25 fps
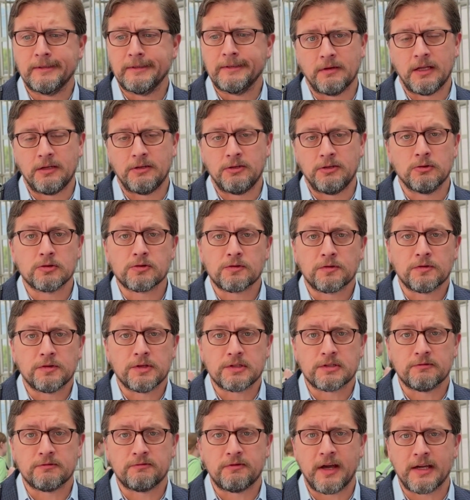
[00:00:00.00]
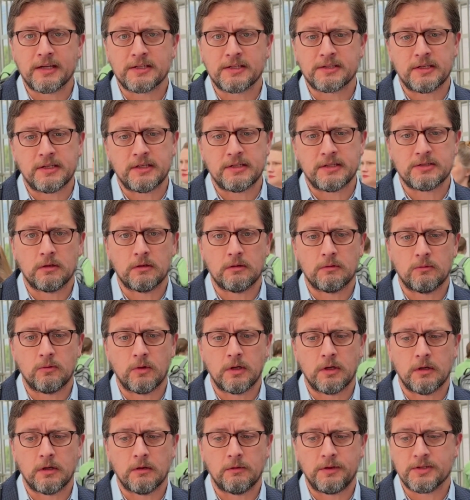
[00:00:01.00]
and usefulness of vaccines,
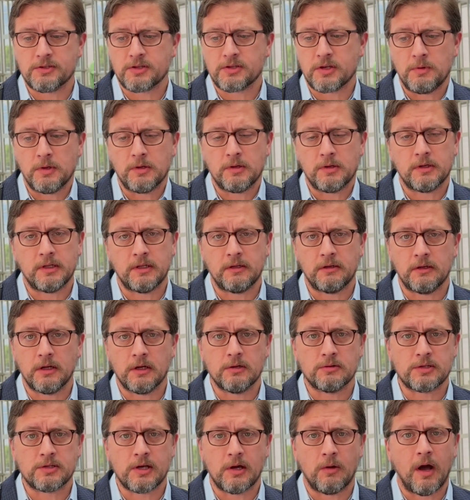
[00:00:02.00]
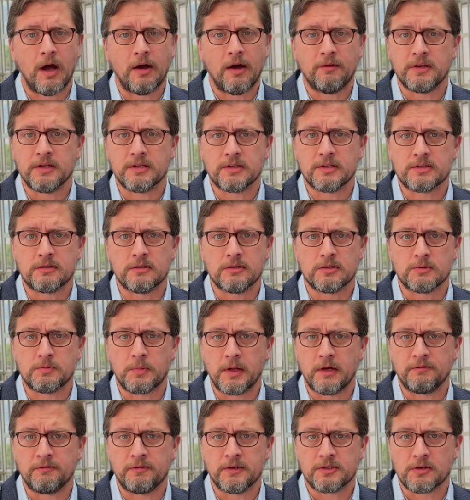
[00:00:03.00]
where this community knows how obvious those
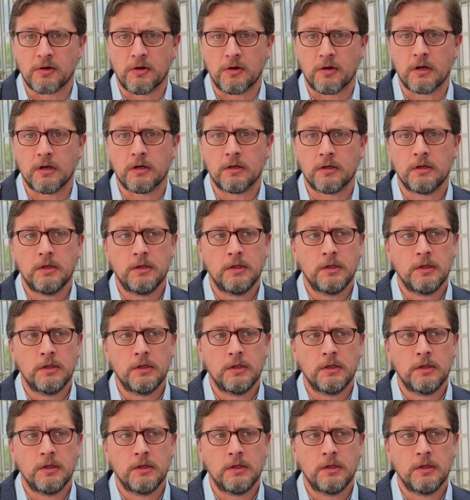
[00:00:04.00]
benefits are.